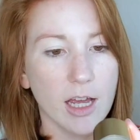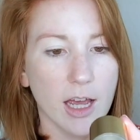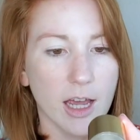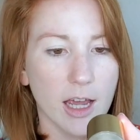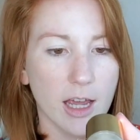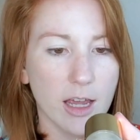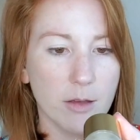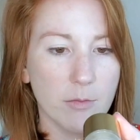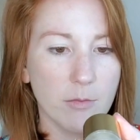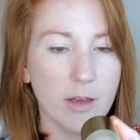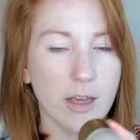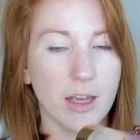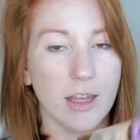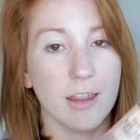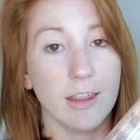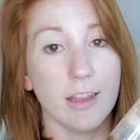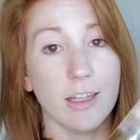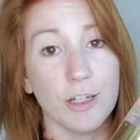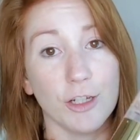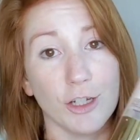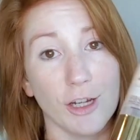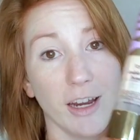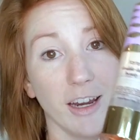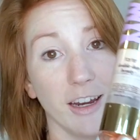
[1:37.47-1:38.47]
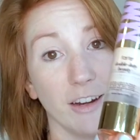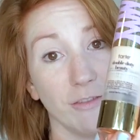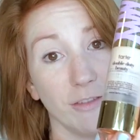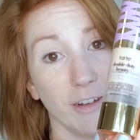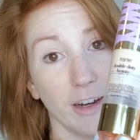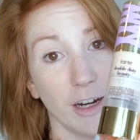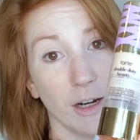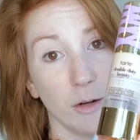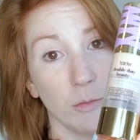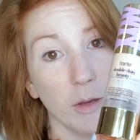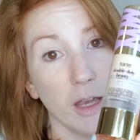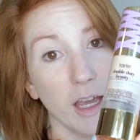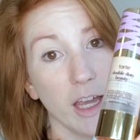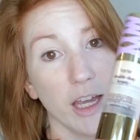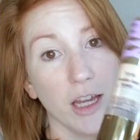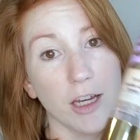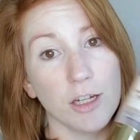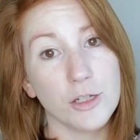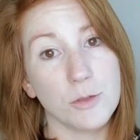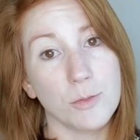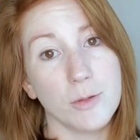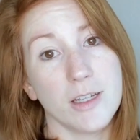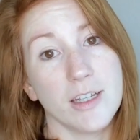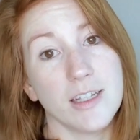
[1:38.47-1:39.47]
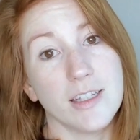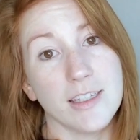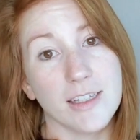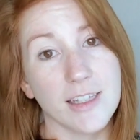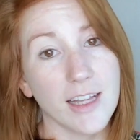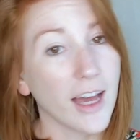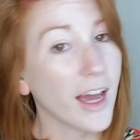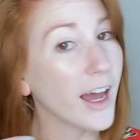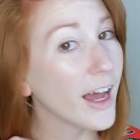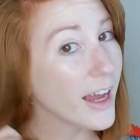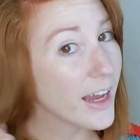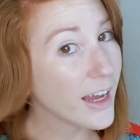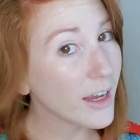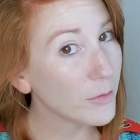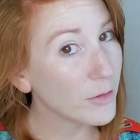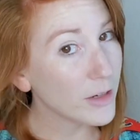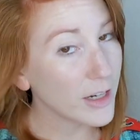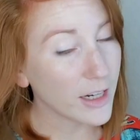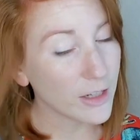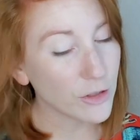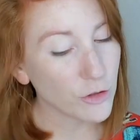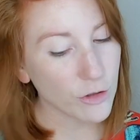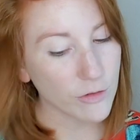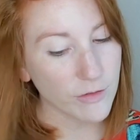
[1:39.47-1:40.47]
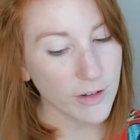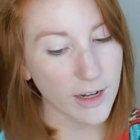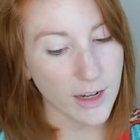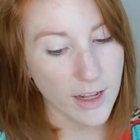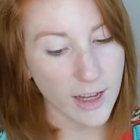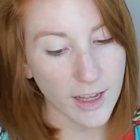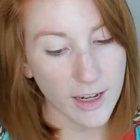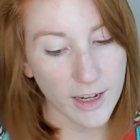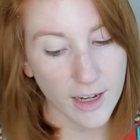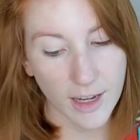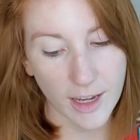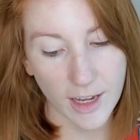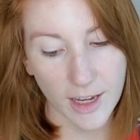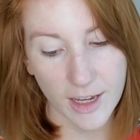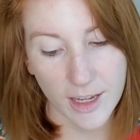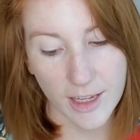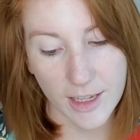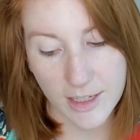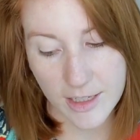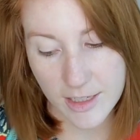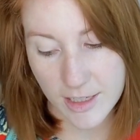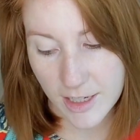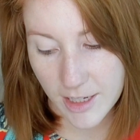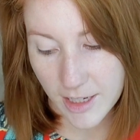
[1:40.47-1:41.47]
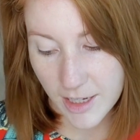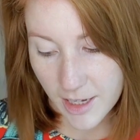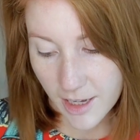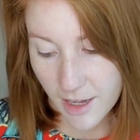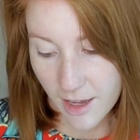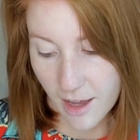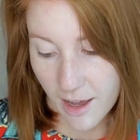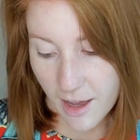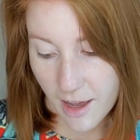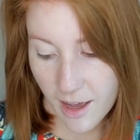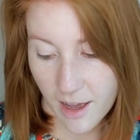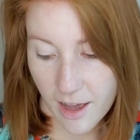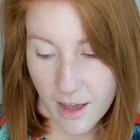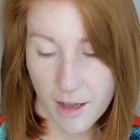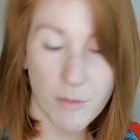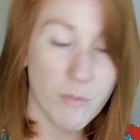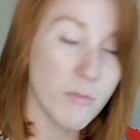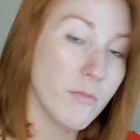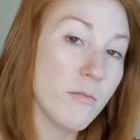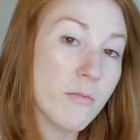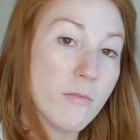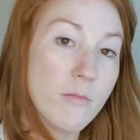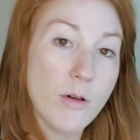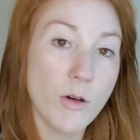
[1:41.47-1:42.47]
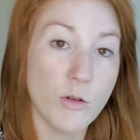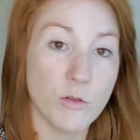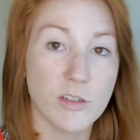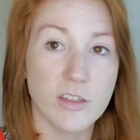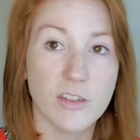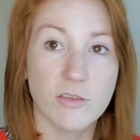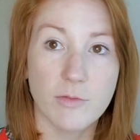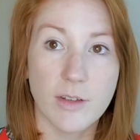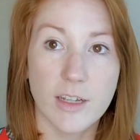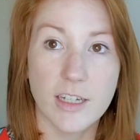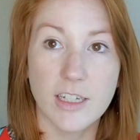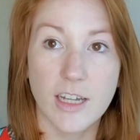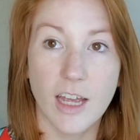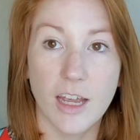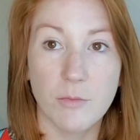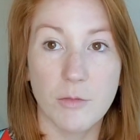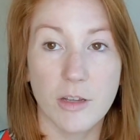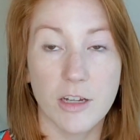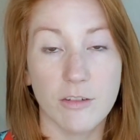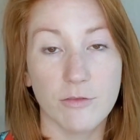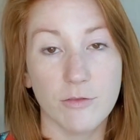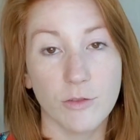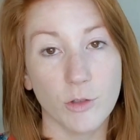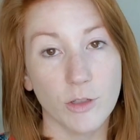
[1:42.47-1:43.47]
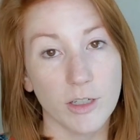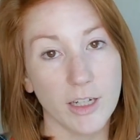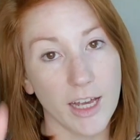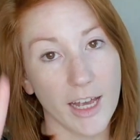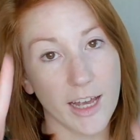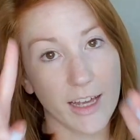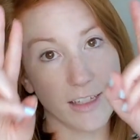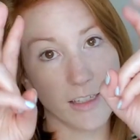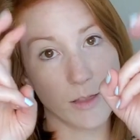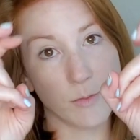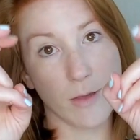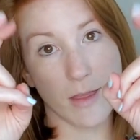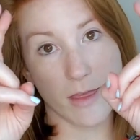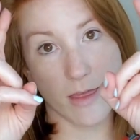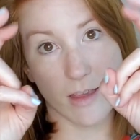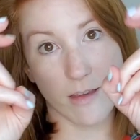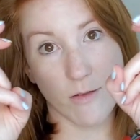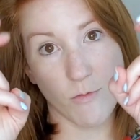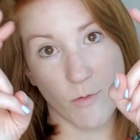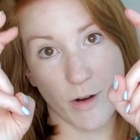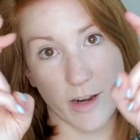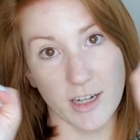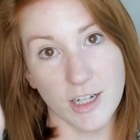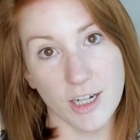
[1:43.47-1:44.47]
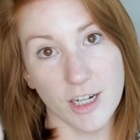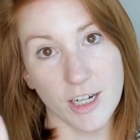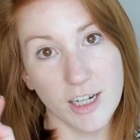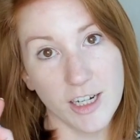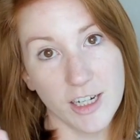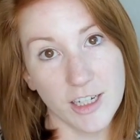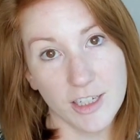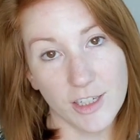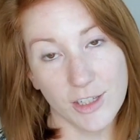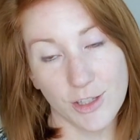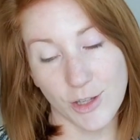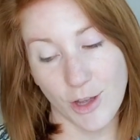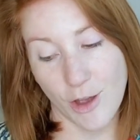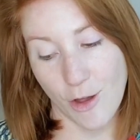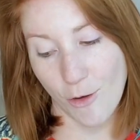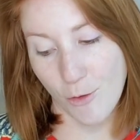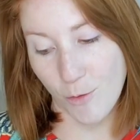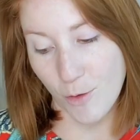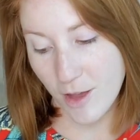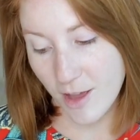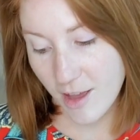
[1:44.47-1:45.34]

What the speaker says: I'm in the shade Fair Beige because I am a natural redhead, and most of my time here in Florida has been the winter. So